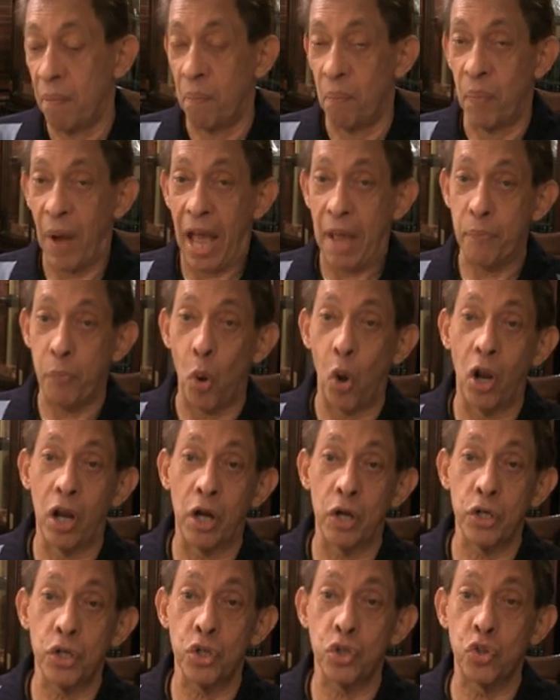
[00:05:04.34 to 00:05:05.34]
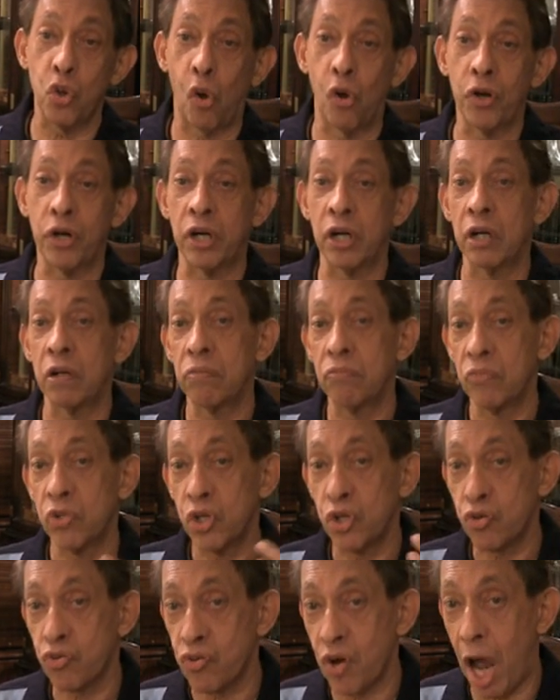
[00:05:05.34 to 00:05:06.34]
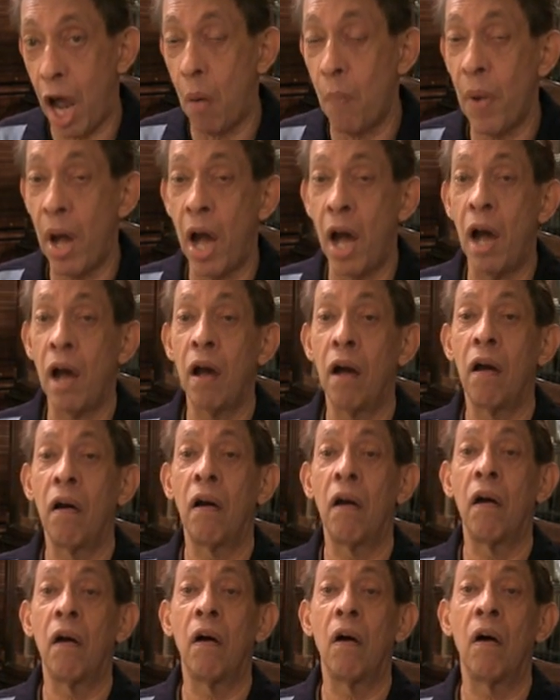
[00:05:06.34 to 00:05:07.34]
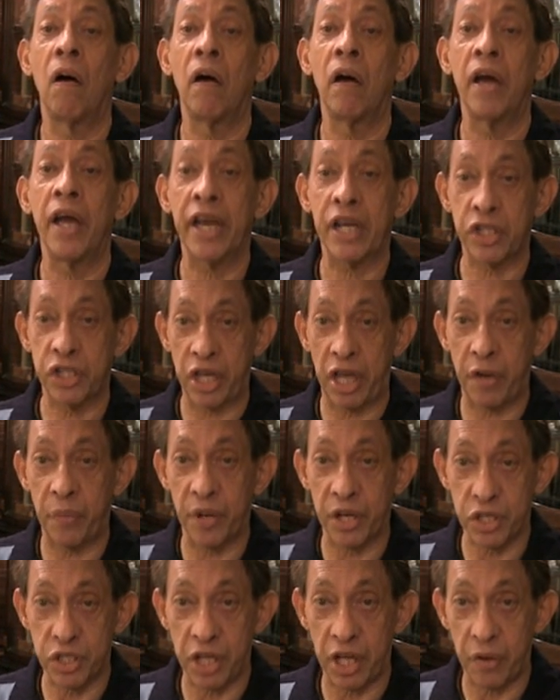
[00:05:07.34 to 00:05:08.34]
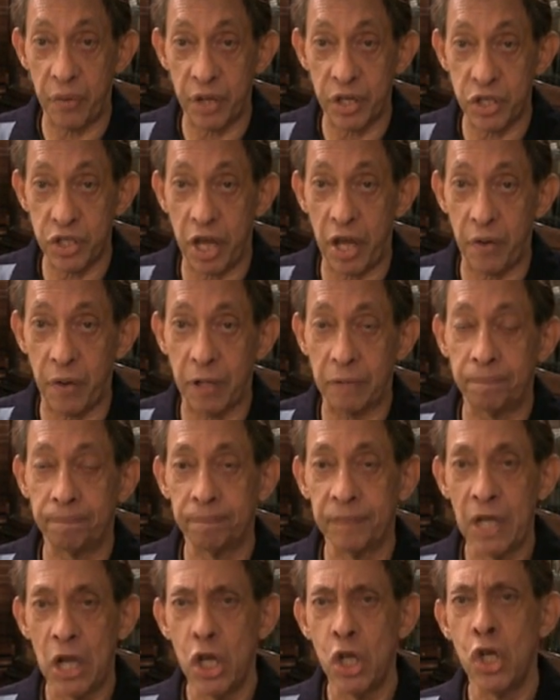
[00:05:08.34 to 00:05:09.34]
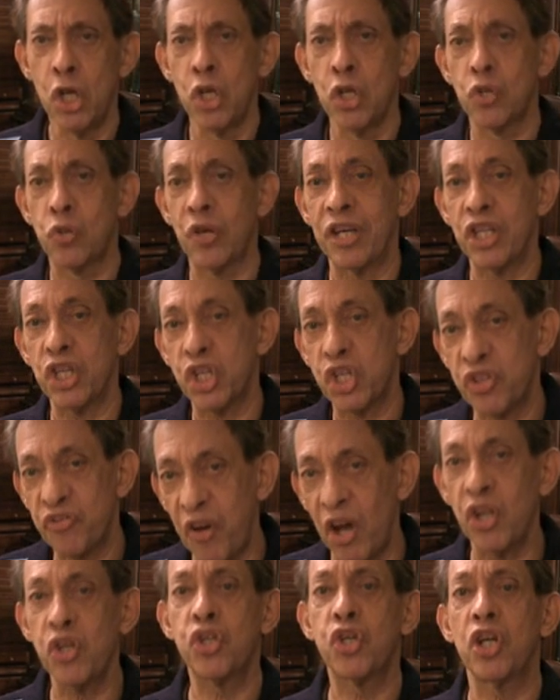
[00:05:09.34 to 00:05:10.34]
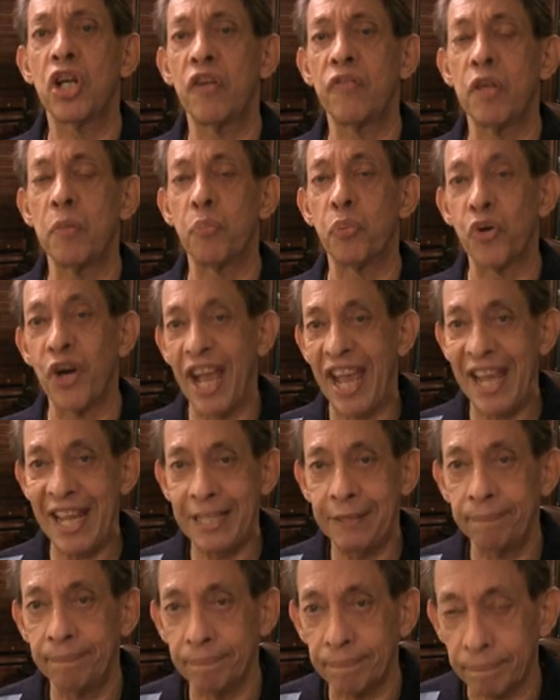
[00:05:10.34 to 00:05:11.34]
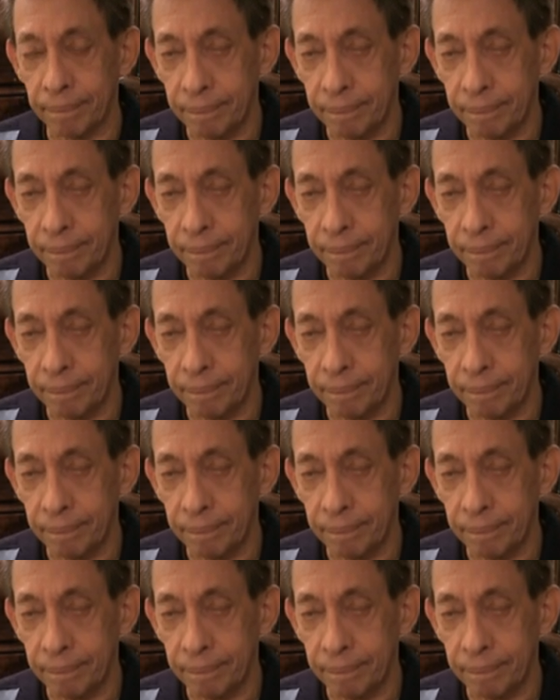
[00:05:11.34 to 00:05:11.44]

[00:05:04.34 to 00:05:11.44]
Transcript: bipolar disorder, trauma, etc., etc., etc. So a dysfunction of the brain,